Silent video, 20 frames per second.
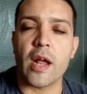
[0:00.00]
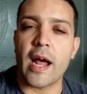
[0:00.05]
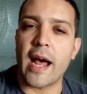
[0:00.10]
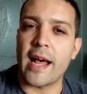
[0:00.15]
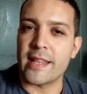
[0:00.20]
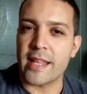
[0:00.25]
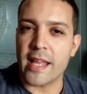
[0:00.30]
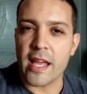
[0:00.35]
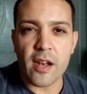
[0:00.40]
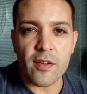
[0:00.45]
at
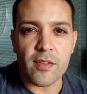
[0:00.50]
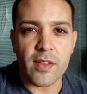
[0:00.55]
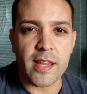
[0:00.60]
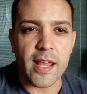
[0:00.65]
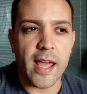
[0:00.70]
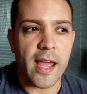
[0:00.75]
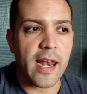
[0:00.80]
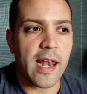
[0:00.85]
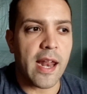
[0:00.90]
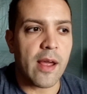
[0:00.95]
the end of the
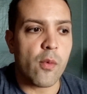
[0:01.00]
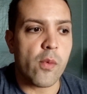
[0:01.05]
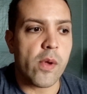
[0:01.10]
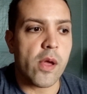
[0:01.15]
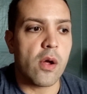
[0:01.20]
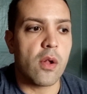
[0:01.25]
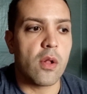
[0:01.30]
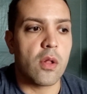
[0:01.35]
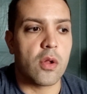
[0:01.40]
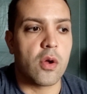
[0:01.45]
day, like we
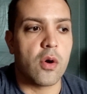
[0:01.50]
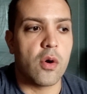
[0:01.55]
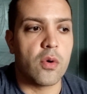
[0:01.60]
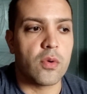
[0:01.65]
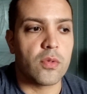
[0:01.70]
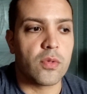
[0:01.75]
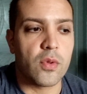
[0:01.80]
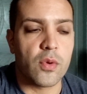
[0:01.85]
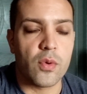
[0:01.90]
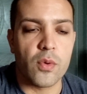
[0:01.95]
all go
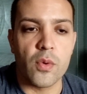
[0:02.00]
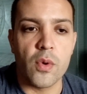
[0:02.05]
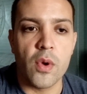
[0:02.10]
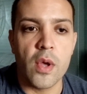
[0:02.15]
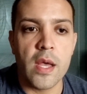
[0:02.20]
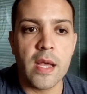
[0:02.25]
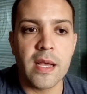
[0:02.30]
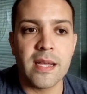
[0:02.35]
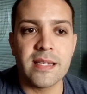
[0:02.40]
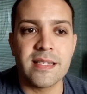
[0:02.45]
through
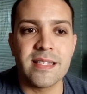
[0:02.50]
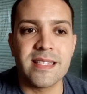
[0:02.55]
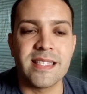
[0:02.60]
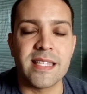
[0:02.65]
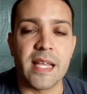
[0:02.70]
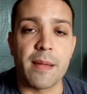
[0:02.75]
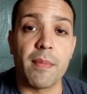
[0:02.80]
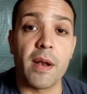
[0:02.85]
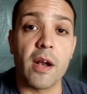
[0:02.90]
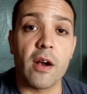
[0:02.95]

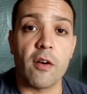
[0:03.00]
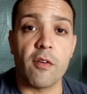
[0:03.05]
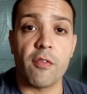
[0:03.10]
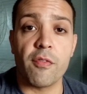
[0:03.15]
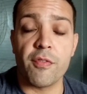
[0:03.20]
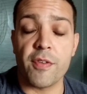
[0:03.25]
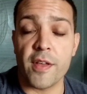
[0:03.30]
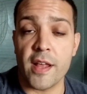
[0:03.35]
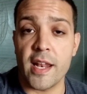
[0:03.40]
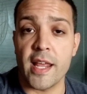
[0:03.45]
similar
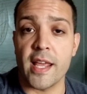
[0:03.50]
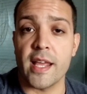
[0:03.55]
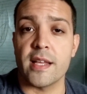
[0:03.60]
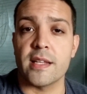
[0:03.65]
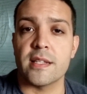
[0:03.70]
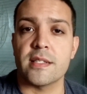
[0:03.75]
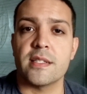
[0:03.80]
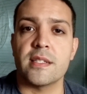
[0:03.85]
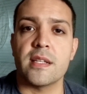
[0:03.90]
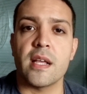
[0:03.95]

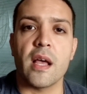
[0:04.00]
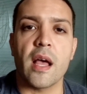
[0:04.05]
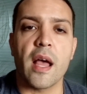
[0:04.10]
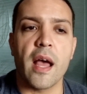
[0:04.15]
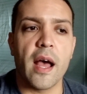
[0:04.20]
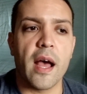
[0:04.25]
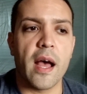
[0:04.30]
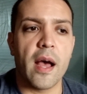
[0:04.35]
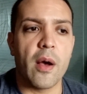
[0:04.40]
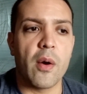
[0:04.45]
feelings
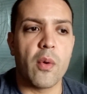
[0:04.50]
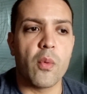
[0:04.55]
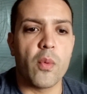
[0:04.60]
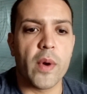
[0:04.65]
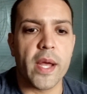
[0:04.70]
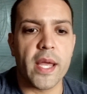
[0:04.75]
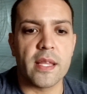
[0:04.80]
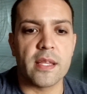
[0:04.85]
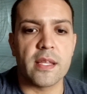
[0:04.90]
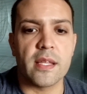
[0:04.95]

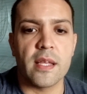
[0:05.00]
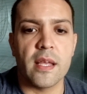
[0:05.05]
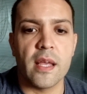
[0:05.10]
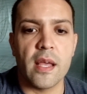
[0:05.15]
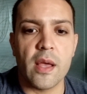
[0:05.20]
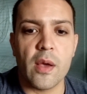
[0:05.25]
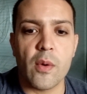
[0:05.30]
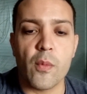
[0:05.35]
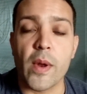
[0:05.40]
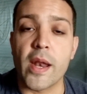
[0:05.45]
with
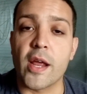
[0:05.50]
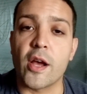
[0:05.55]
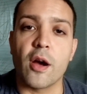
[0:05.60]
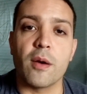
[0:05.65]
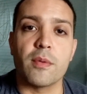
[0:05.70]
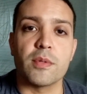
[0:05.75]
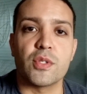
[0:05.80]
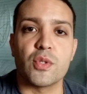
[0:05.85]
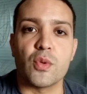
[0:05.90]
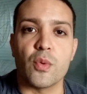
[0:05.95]
when it
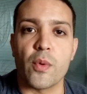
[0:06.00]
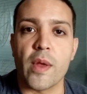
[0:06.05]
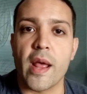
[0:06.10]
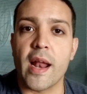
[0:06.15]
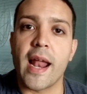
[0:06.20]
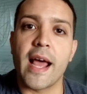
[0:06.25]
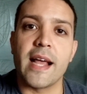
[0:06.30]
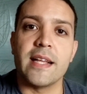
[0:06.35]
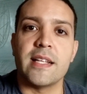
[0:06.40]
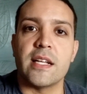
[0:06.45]
comes to
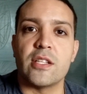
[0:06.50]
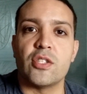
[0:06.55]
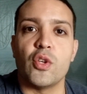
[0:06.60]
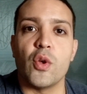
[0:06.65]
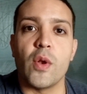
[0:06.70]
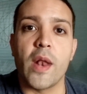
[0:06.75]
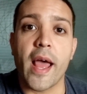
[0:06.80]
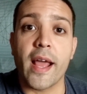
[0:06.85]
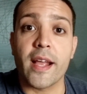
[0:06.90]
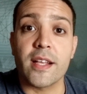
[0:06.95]
realize that you
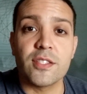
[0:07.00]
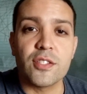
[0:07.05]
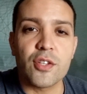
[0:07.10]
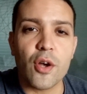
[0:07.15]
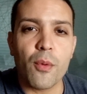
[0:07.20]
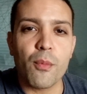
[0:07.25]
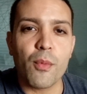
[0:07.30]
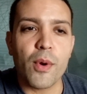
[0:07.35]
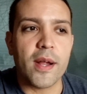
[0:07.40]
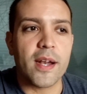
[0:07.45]
like
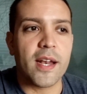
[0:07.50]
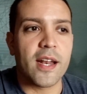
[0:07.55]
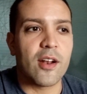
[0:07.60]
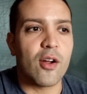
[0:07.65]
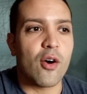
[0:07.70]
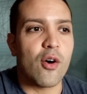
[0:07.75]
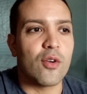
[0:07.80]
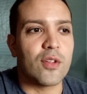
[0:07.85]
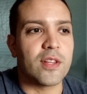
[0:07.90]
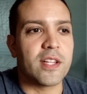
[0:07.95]
someone and
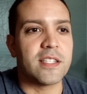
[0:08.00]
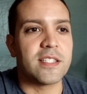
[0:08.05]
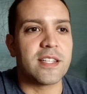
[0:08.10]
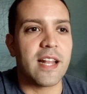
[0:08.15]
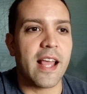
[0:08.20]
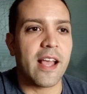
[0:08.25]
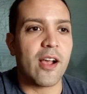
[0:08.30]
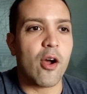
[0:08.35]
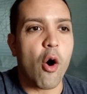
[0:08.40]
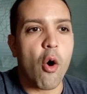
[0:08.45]
all these
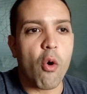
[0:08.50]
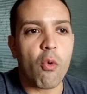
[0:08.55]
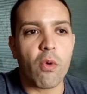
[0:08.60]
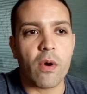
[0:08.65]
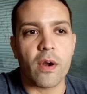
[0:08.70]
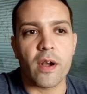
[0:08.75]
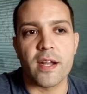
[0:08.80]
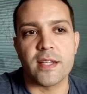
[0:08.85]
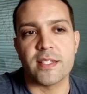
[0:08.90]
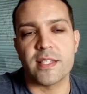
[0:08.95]
like
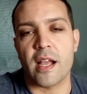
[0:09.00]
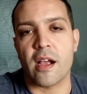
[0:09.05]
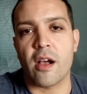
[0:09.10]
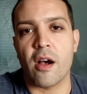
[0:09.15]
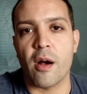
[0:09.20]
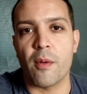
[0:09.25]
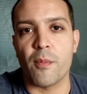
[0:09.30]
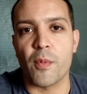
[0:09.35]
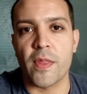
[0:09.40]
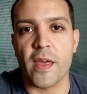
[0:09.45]
awkwardness that
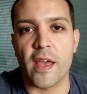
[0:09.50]
come with